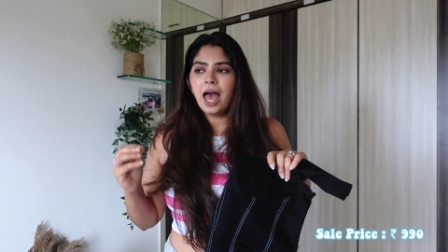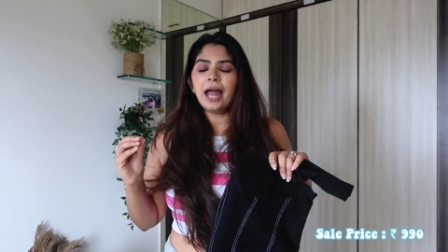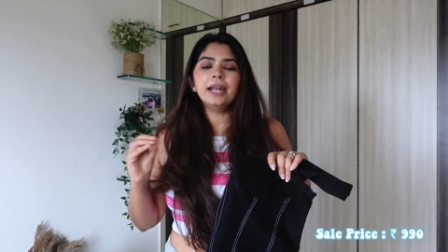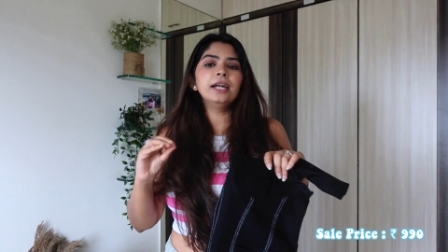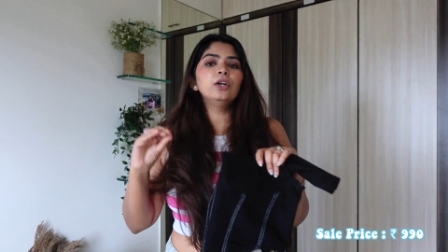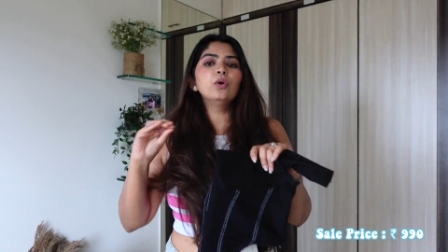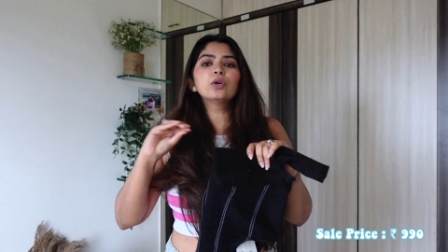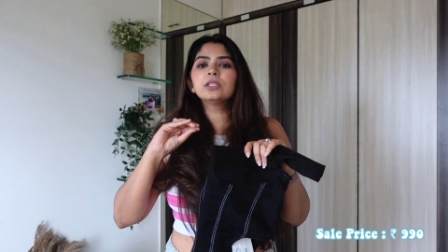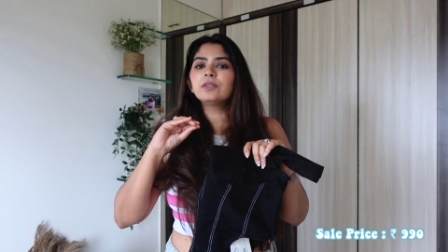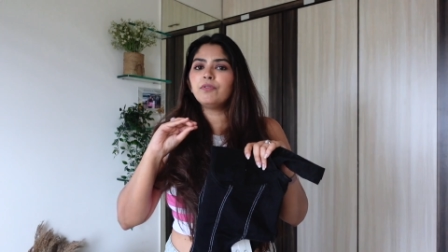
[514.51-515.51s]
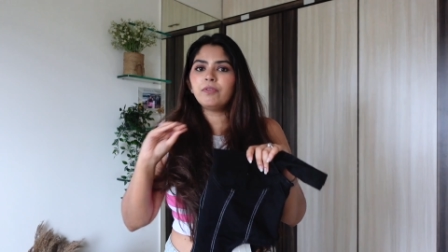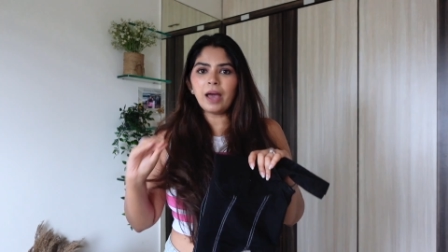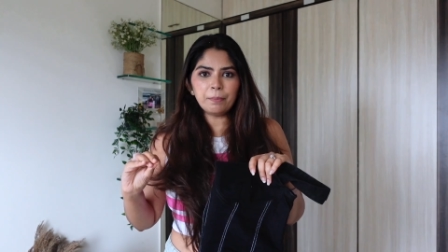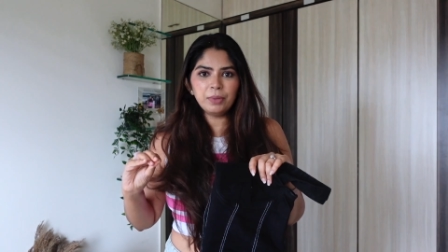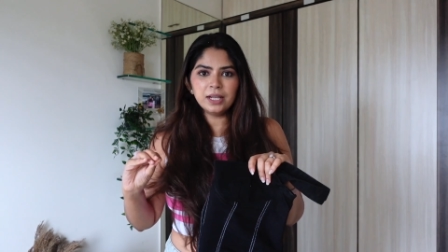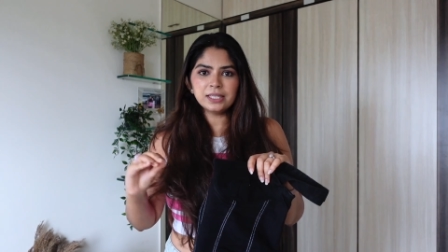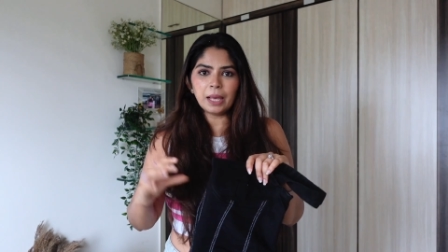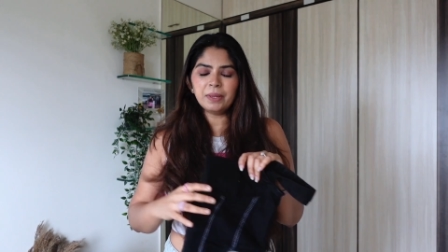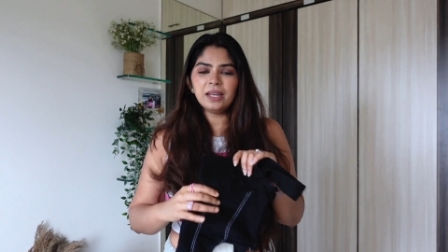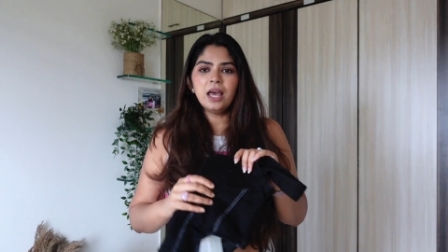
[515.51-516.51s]
and it looks fabulous. I
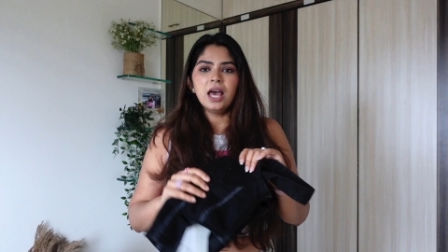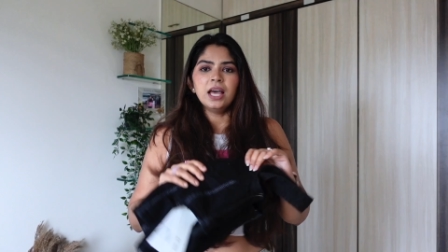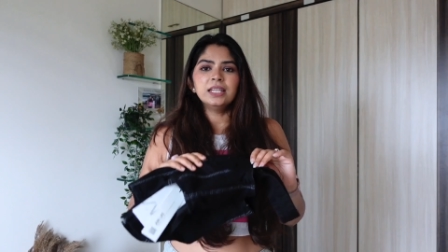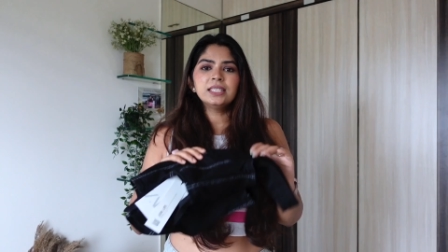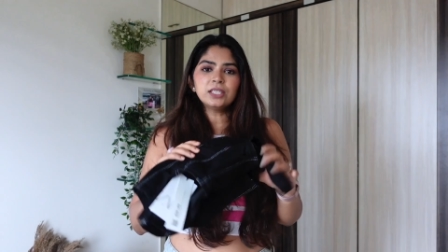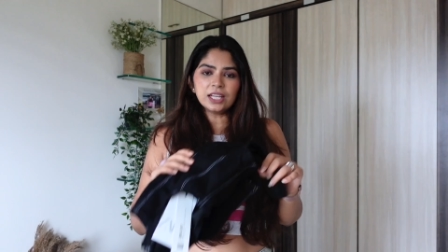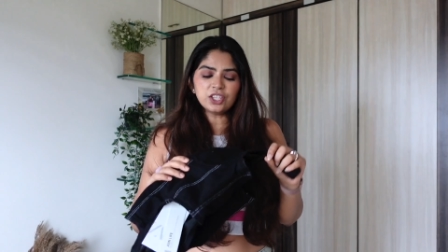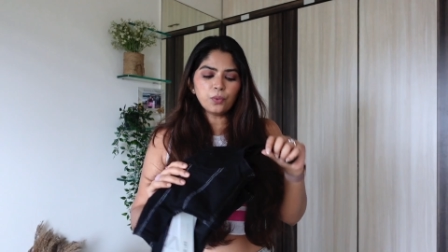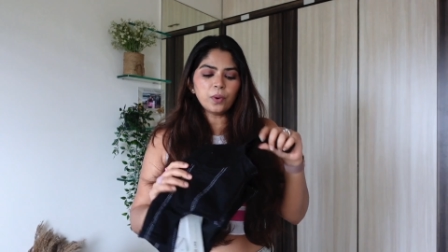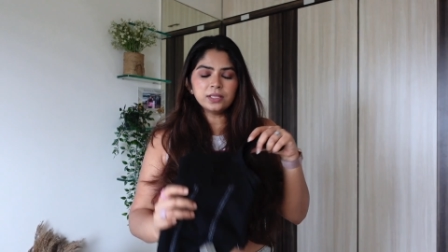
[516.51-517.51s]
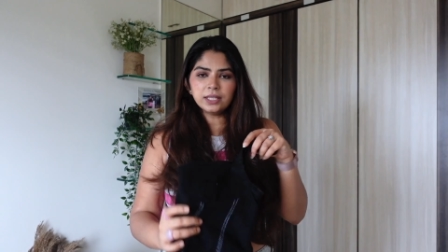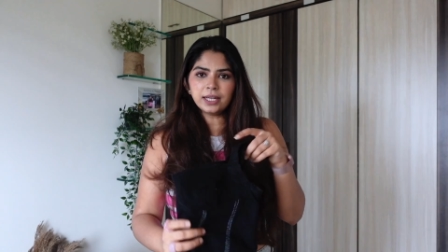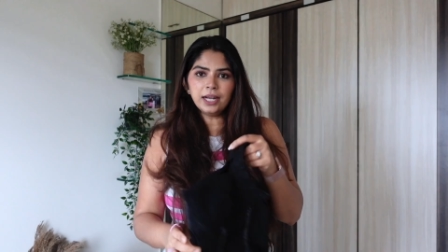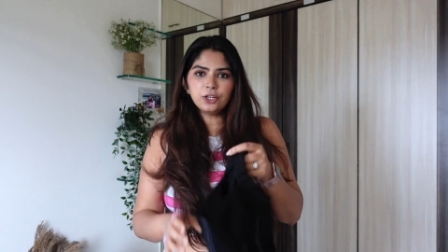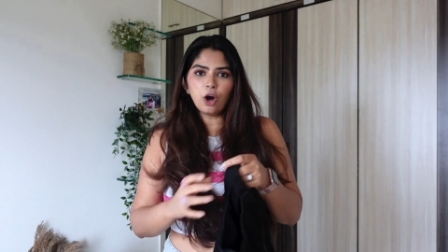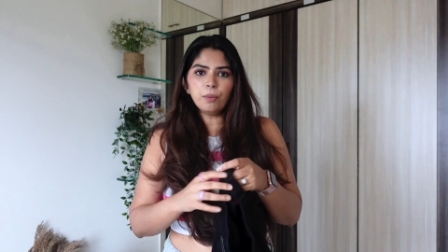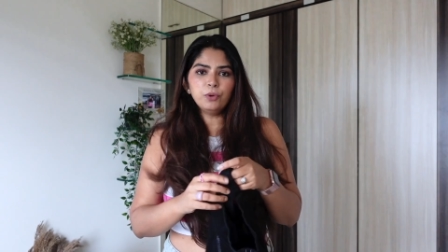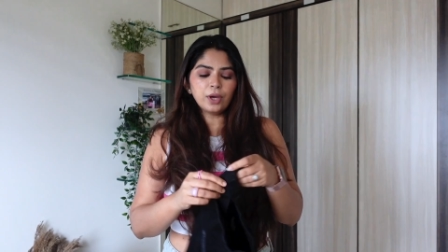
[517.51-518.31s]
mean, it's such a versatile top.